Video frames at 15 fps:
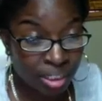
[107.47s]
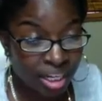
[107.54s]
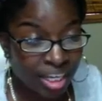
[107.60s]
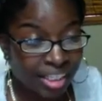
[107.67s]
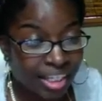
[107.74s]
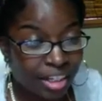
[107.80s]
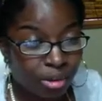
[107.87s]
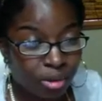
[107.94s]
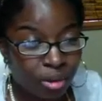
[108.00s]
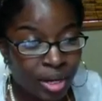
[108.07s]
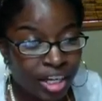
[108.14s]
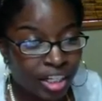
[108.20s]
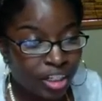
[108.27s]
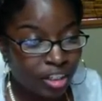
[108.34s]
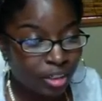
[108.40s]
They don't know how to
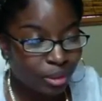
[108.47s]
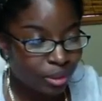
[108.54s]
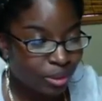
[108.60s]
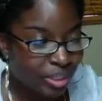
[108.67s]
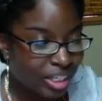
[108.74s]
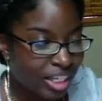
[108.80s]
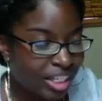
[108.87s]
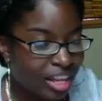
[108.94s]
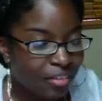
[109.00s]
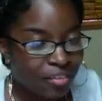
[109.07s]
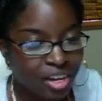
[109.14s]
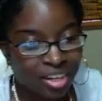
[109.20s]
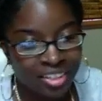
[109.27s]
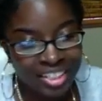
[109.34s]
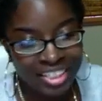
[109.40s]
use it. They
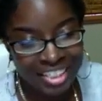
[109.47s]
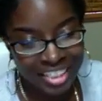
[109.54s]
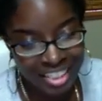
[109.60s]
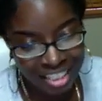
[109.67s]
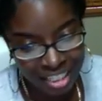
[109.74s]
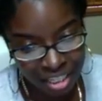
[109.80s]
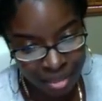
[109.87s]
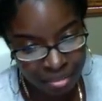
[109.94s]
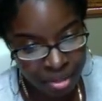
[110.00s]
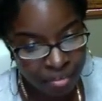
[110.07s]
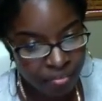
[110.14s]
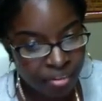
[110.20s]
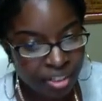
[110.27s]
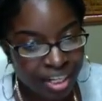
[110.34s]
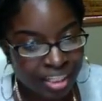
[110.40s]
fall asleep. They
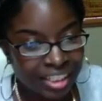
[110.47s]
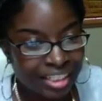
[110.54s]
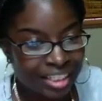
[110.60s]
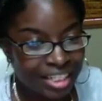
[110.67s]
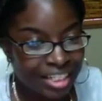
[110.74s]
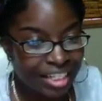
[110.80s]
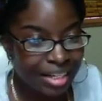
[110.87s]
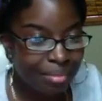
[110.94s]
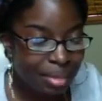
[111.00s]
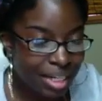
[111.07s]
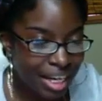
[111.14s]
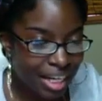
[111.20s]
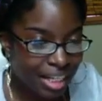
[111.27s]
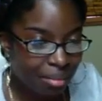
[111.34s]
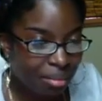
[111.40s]
feel like it's
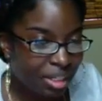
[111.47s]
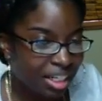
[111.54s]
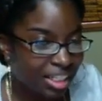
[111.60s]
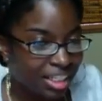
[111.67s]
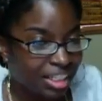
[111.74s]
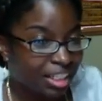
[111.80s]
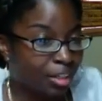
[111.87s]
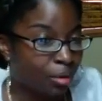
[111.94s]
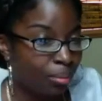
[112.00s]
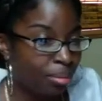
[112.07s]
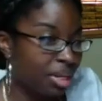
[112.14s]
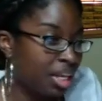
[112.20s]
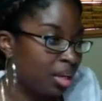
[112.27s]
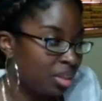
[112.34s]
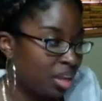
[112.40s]
intimidating because it's so
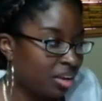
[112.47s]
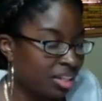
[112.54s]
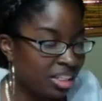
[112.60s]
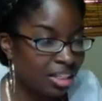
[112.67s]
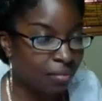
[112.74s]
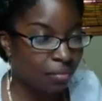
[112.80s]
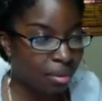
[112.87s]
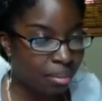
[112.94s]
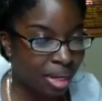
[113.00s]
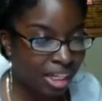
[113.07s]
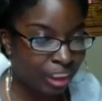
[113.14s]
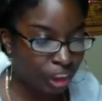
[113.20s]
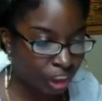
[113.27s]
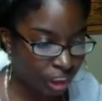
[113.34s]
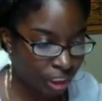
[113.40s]
big with all this
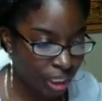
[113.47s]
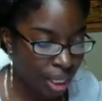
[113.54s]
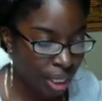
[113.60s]
information.